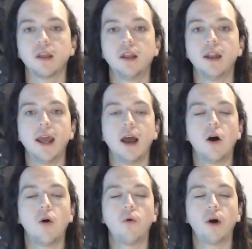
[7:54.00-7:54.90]

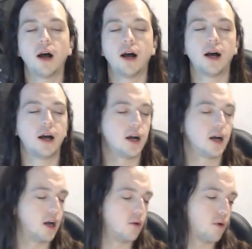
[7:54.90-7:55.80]

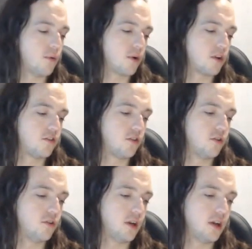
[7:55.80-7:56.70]
now, what we want to
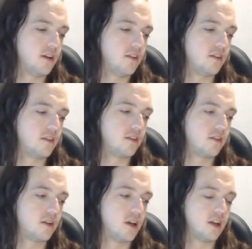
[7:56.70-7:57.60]
do
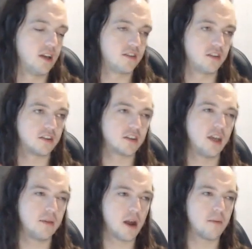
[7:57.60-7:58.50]
is, so just
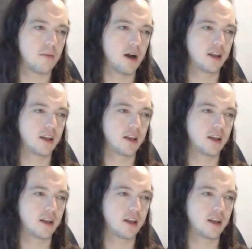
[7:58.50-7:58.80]
keep that in mind.